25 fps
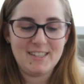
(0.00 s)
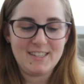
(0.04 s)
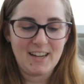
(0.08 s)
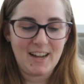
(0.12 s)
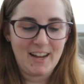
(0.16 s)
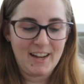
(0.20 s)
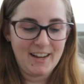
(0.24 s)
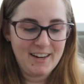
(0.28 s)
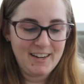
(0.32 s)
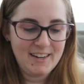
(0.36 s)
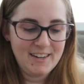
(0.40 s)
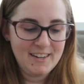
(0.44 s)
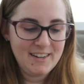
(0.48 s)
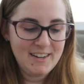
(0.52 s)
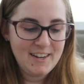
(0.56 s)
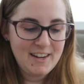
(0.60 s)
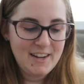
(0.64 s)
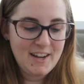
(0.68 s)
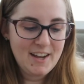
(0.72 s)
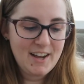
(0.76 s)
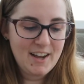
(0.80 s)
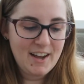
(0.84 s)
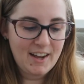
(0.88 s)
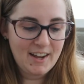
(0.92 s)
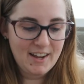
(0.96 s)
done.
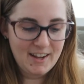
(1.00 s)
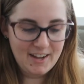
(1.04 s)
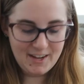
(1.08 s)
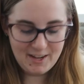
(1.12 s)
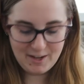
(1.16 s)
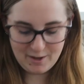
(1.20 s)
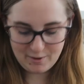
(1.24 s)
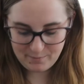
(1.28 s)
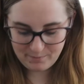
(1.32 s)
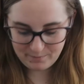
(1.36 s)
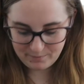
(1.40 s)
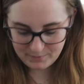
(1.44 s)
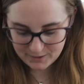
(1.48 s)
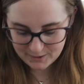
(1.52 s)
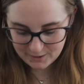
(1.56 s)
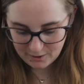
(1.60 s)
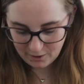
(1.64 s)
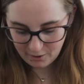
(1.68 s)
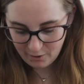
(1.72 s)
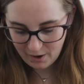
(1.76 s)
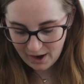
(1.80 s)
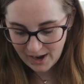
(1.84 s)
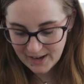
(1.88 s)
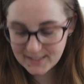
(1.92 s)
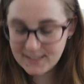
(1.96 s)
Um,
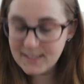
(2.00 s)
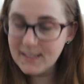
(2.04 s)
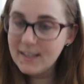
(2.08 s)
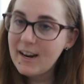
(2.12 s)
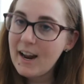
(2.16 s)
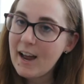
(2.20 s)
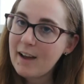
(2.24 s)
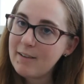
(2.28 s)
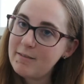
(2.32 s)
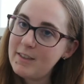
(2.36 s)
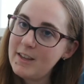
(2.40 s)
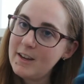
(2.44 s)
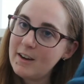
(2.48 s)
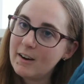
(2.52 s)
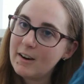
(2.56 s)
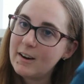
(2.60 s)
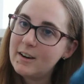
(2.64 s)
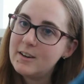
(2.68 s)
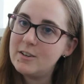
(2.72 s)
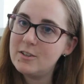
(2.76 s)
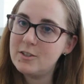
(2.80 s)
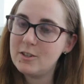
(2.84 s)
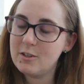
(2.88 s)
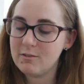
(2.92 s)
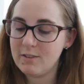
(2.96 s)
so I did have the
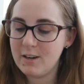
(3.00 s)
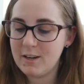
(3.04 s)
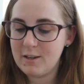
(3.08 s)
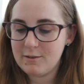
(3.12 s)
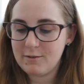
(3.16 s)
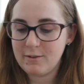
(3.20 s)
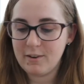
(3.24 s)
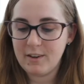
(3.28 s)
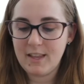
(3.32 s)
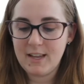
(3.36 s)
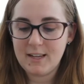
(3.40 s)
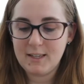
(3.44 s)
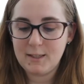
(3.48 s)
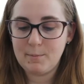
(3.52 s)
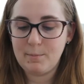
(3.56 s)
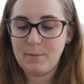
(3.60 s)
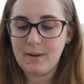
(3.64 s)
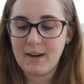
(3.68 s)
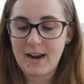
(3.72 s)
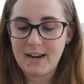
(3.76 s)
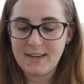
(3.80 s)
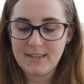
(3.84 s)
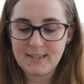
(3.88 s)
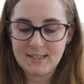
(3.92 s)
urge to reach for this, but I